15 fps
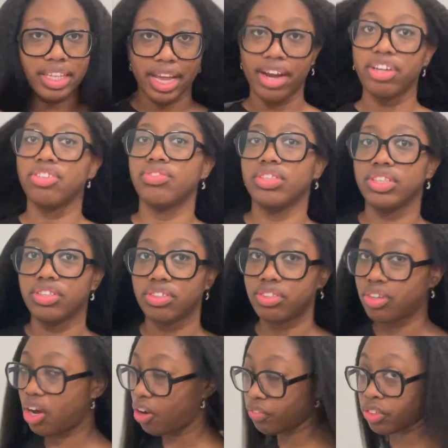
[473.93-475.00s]
the hair is really
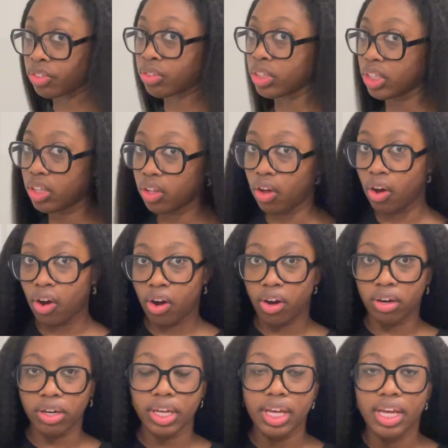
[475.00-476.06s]
soft, it's really
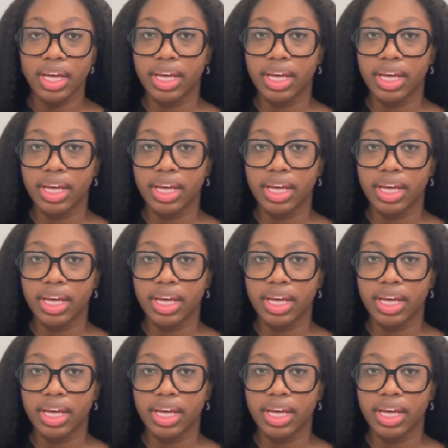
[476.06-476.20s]
long,